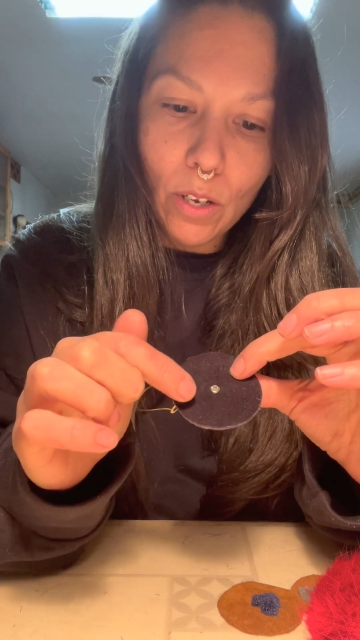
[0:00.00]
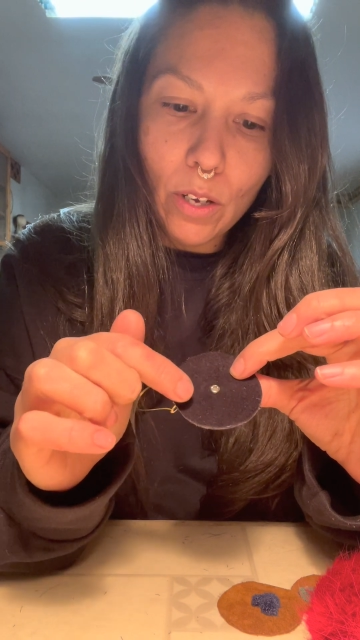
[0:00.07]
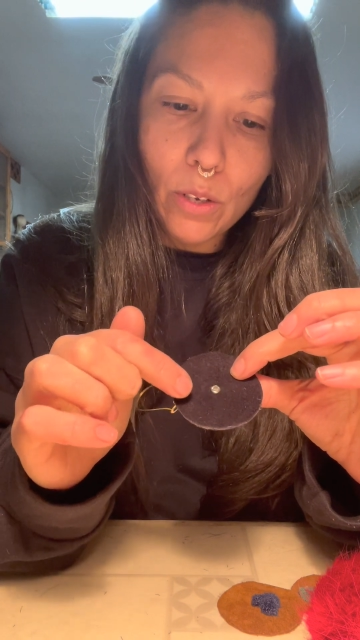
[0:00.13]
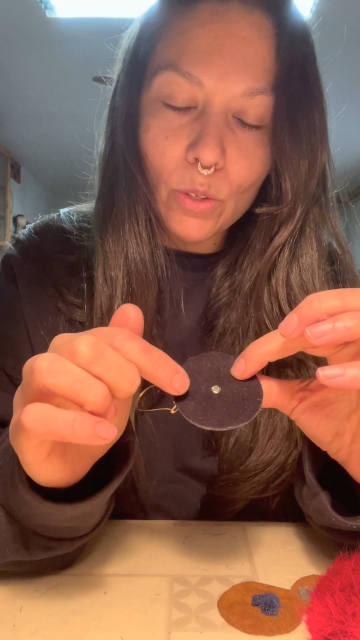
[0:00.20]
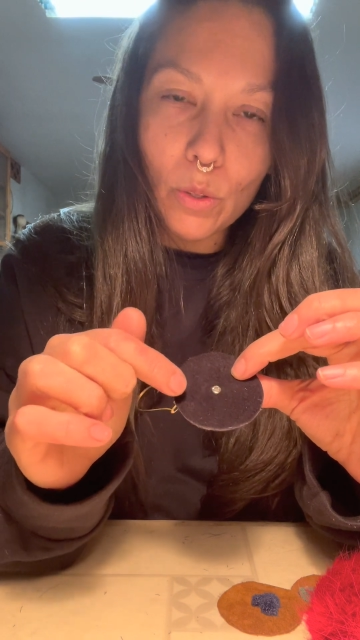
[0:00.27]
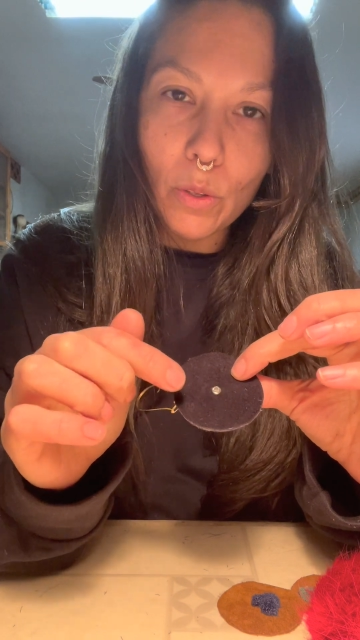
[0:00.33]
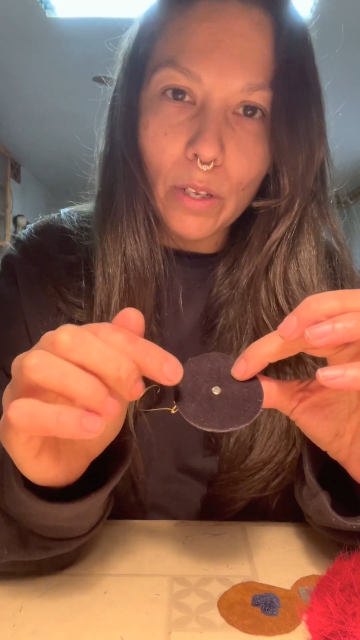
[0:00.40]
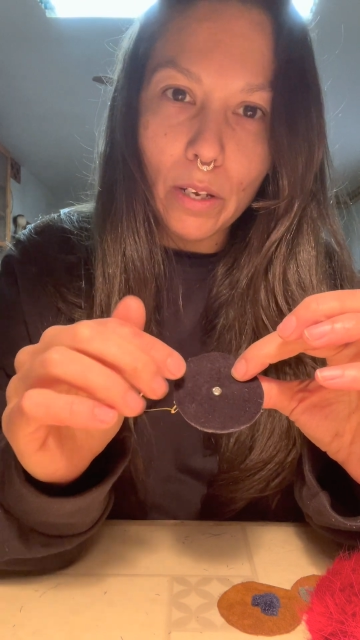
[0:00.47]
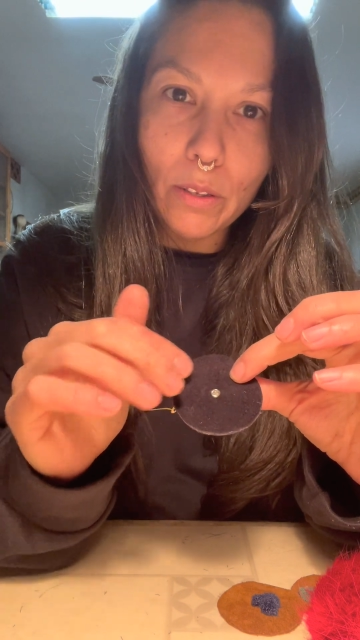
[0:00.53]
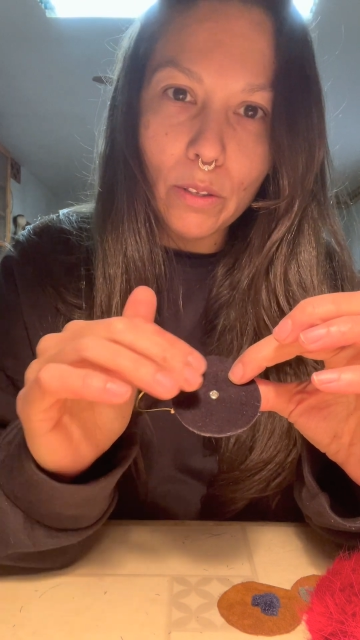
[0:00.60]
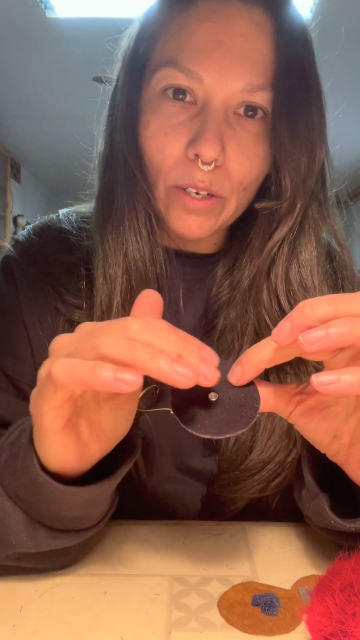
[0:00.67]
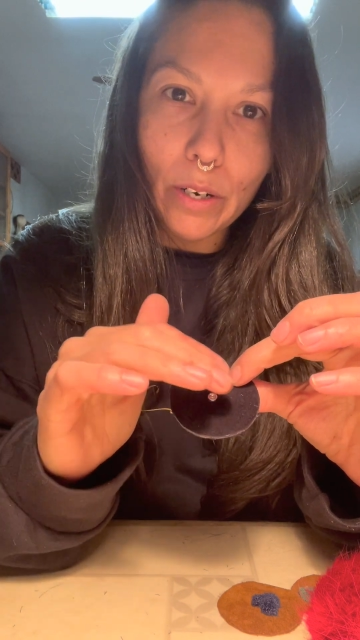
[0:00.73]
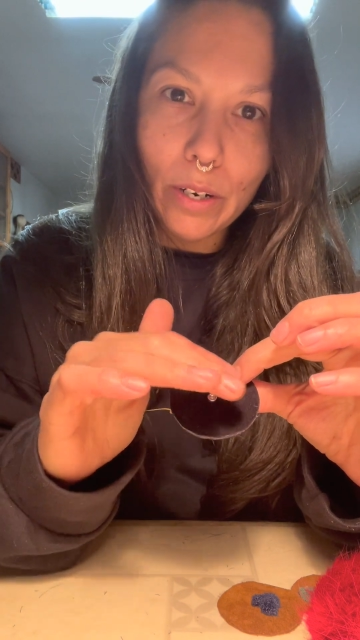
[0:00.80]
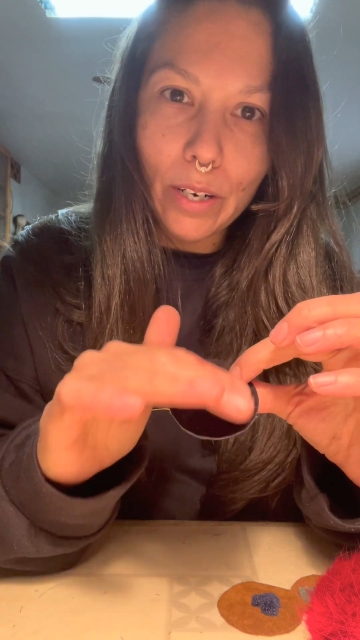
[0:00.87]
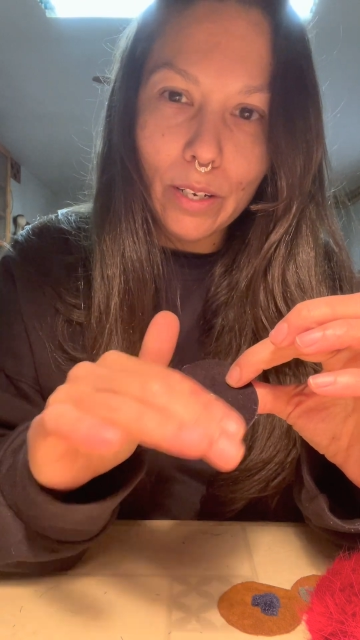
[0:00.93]
so that
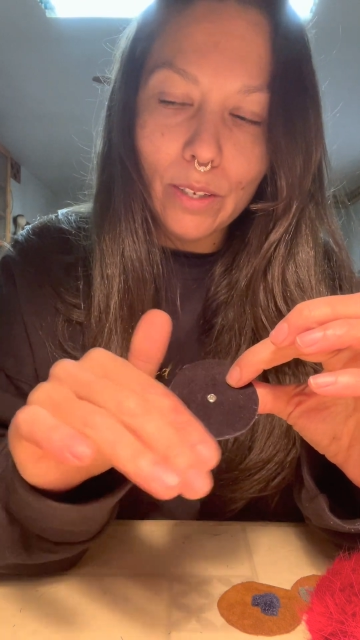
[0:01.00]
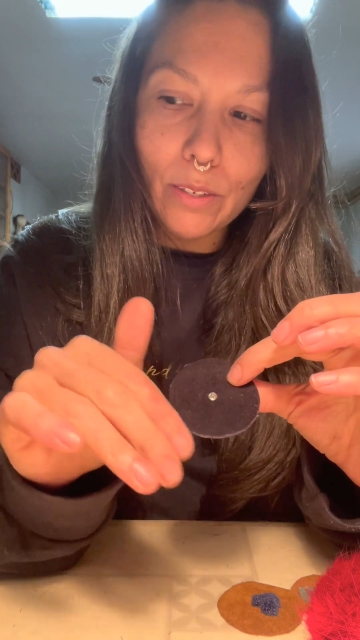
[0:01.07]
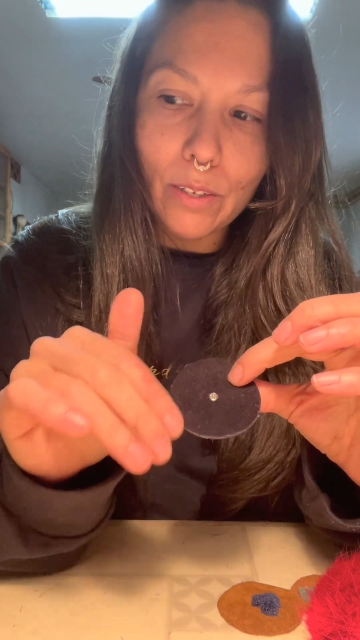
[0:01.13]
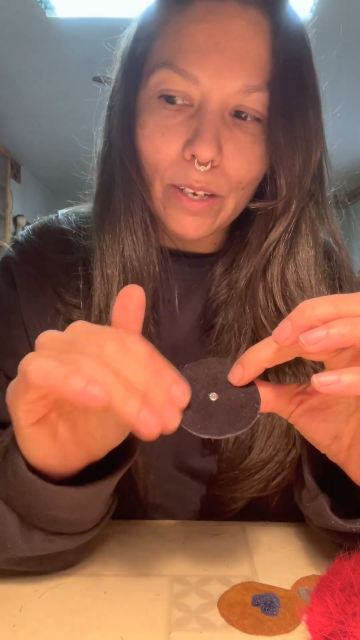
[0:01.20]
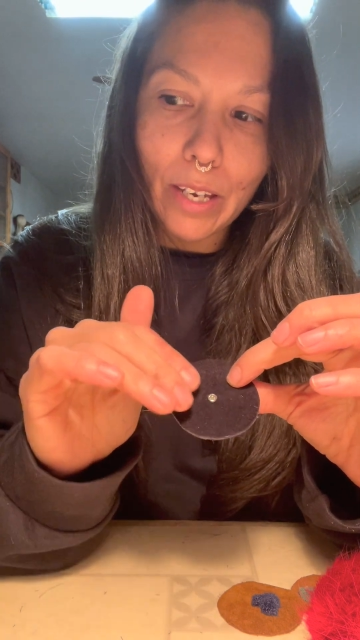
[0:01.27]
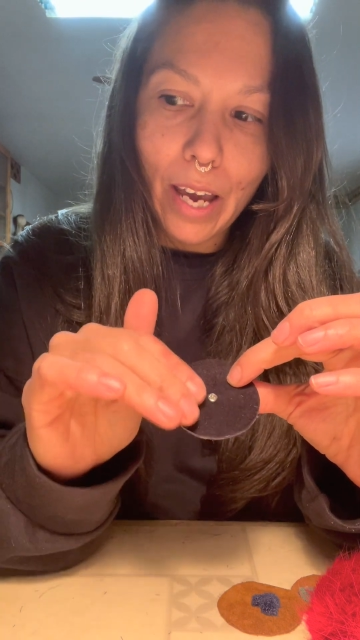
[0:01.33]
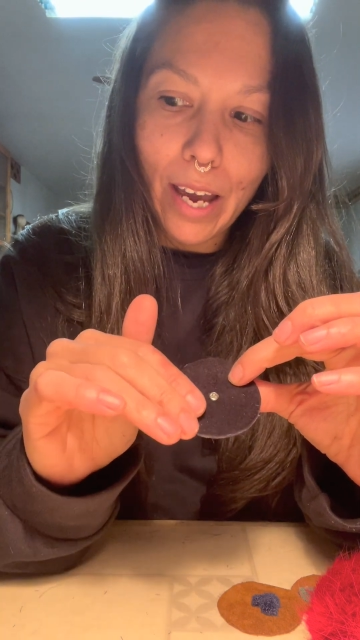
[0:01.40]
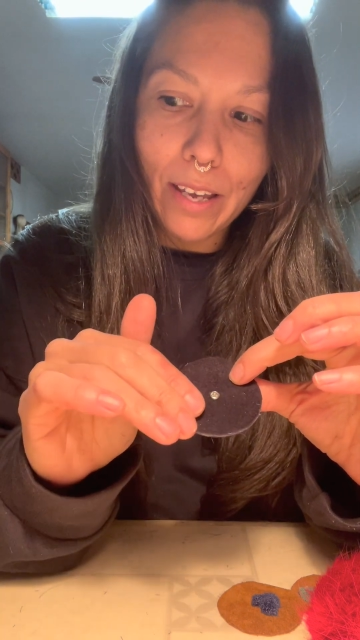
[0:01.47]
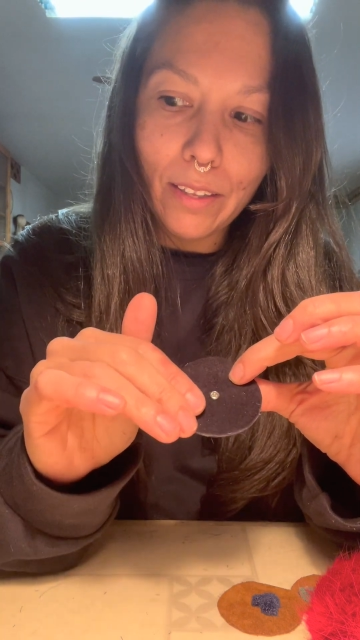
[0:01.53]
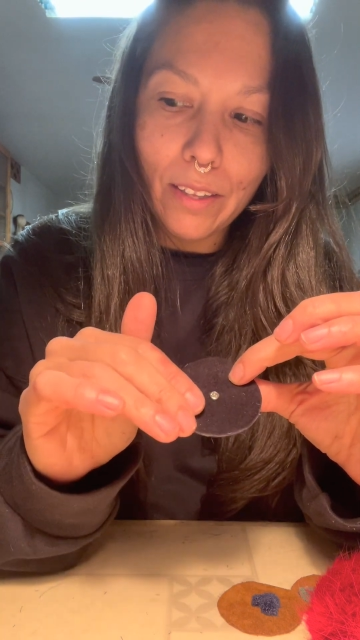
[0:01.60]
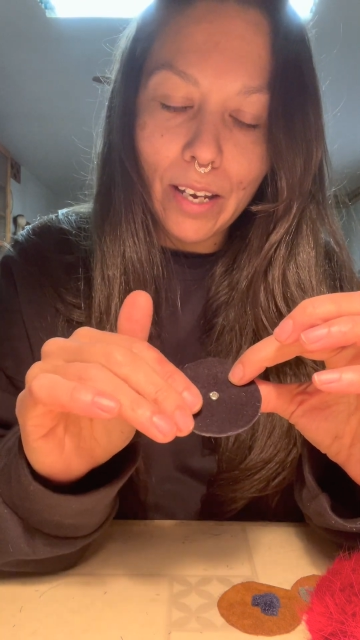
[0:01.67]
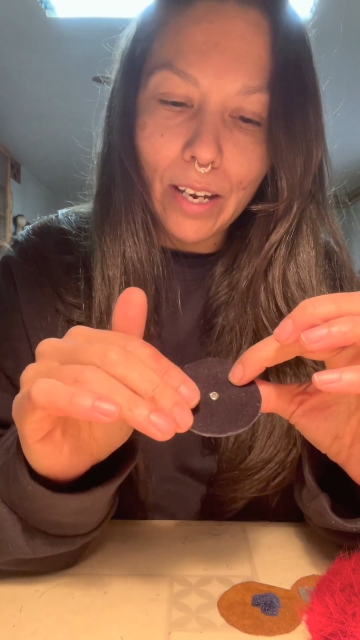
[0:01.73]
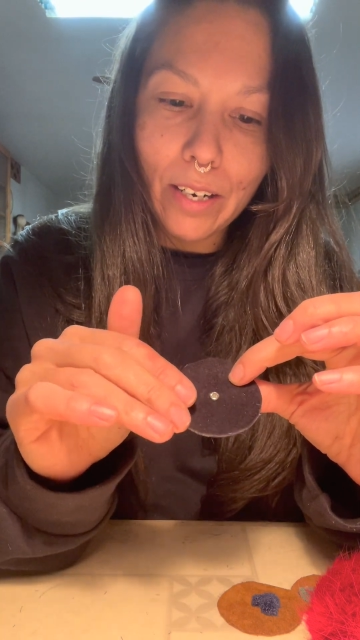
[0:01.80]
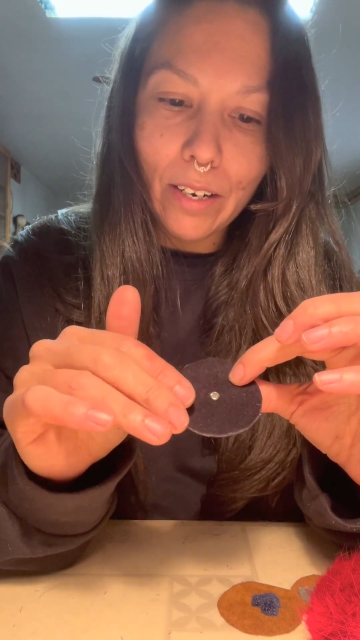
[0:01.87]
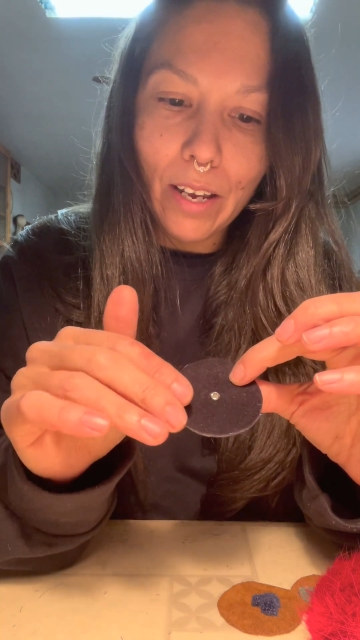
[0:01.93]
there is a
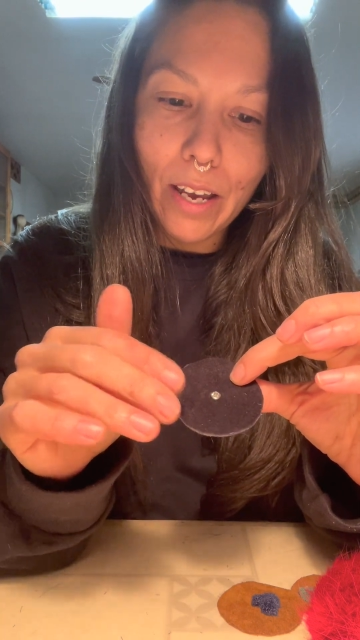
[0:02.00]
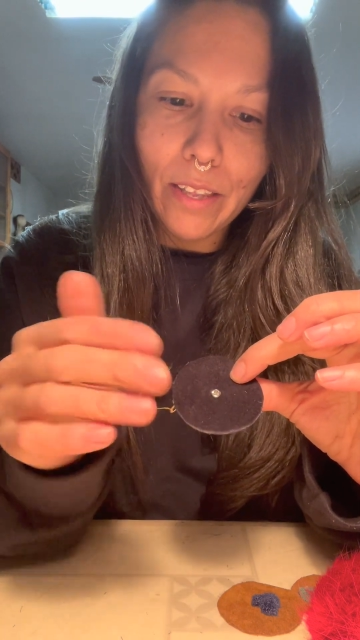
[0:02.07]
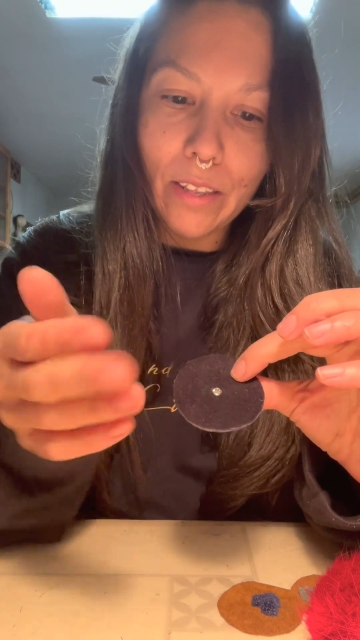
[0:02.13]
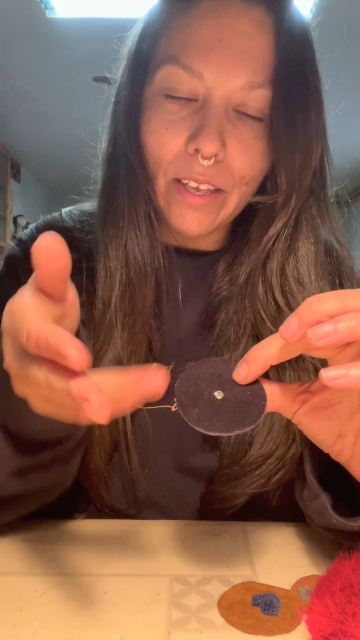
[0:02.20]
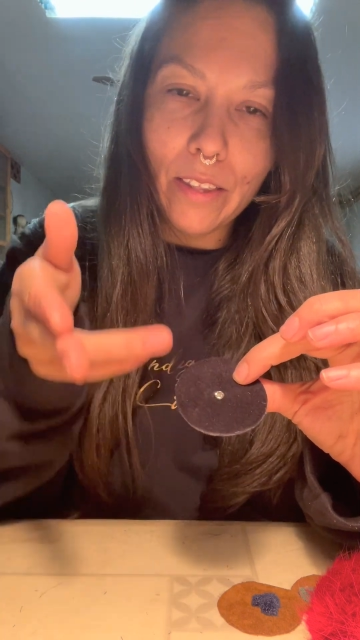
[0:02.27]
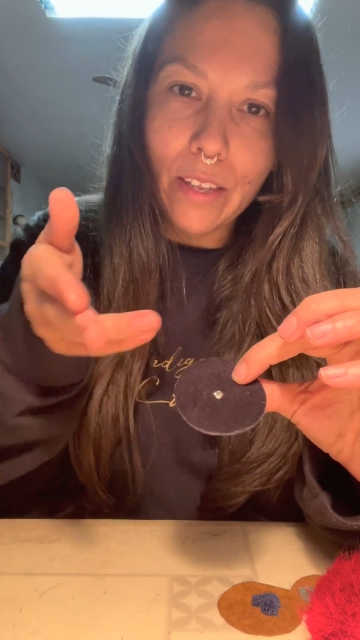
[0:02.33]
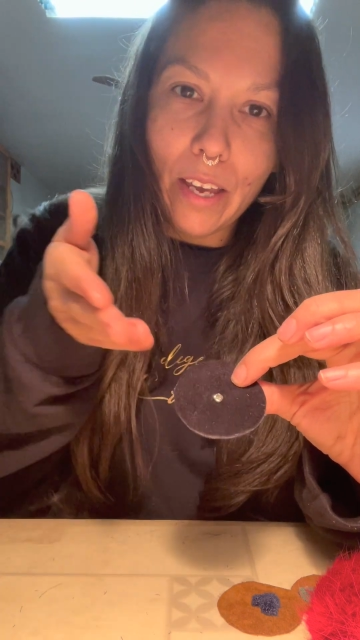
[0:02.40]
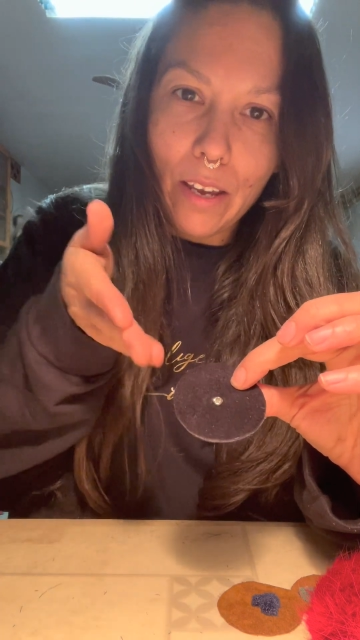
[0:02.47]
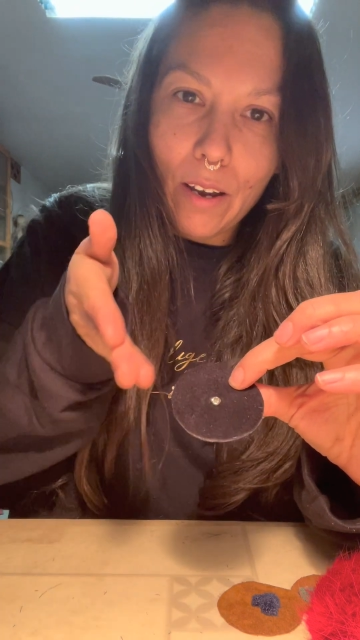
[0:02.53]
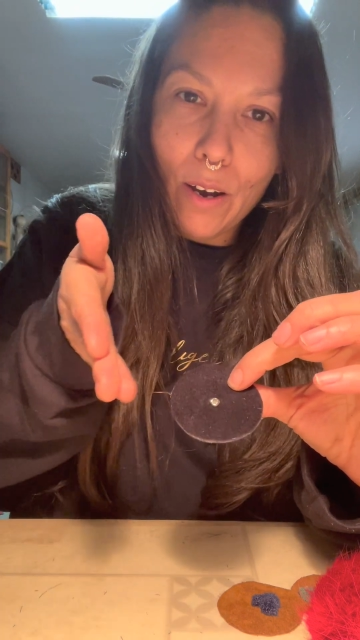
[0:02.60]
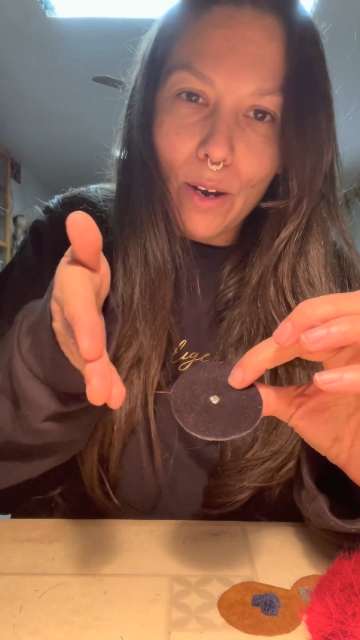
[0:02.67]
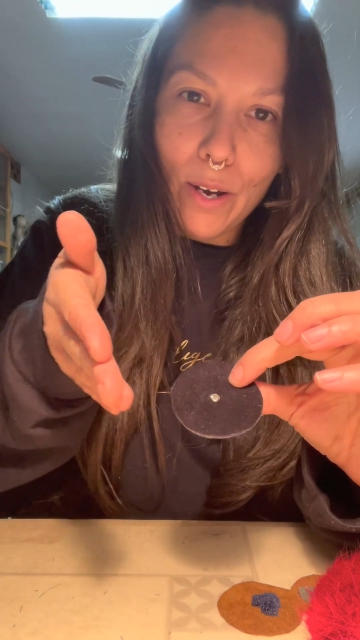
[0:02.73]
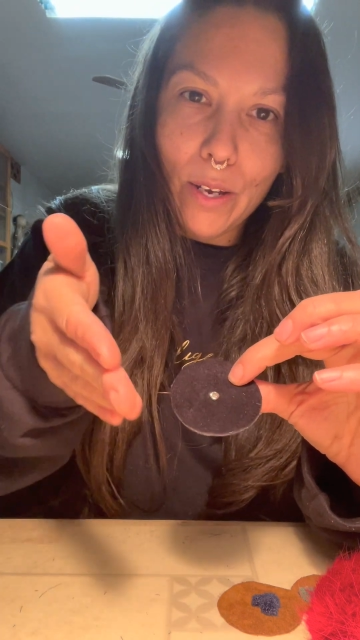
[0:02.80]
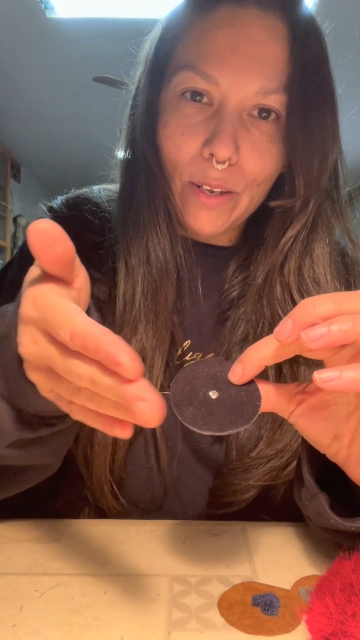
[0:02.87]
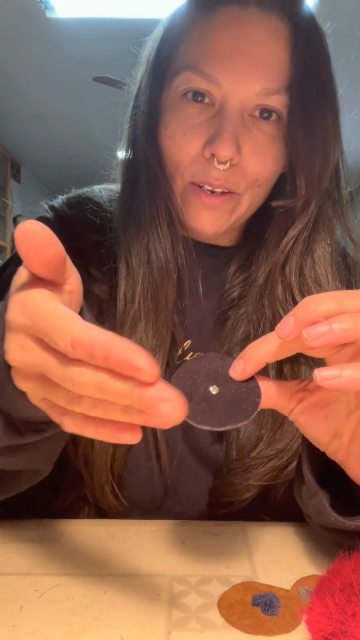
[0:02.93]
guideline, and then they
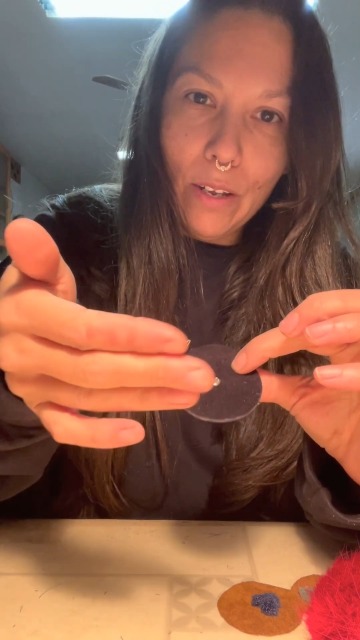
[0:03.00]
cut